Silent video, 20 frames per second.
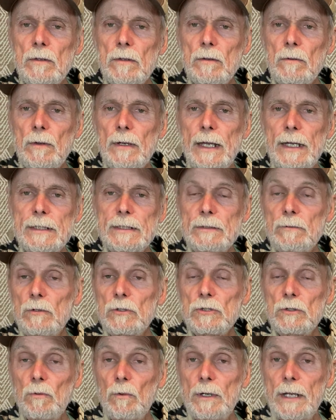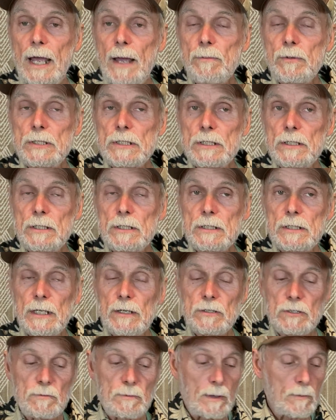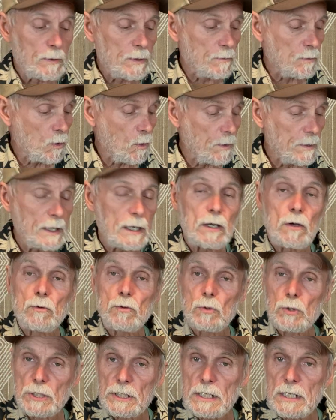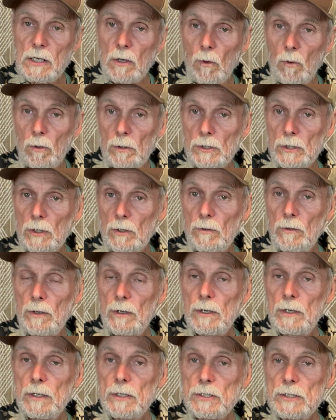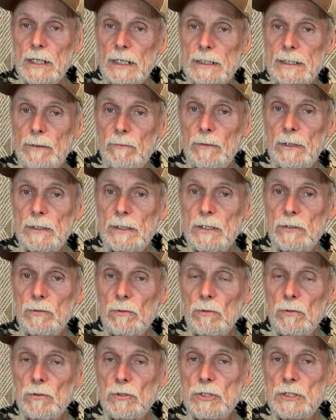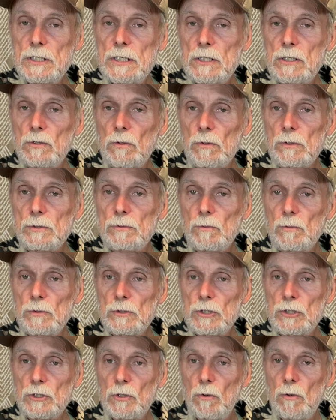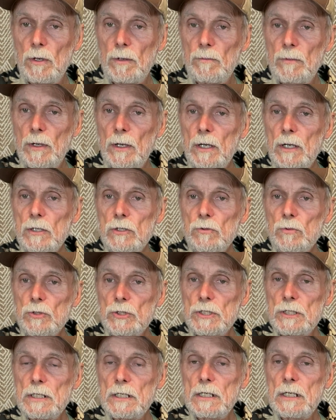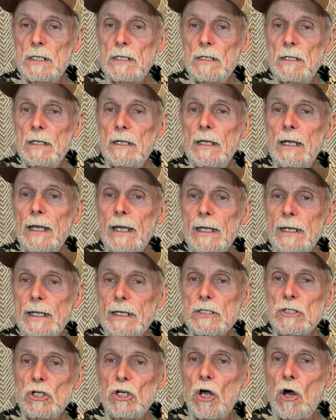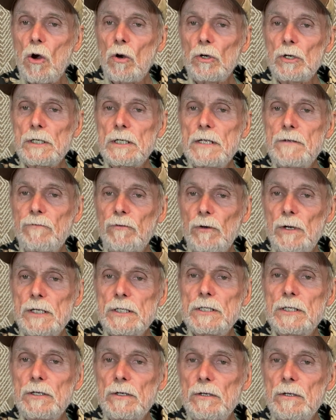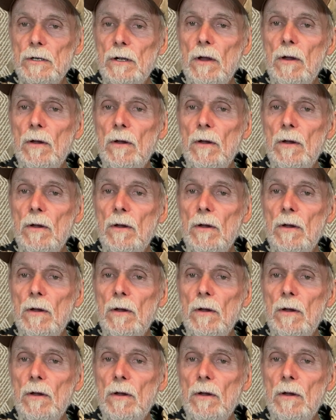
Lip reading: Well, actually, what happens in this, I just remember in the recording, they go to a C chord. So second time around, they throw a little C chord. So we'll just go up to a C, and it has a longer D phrase here.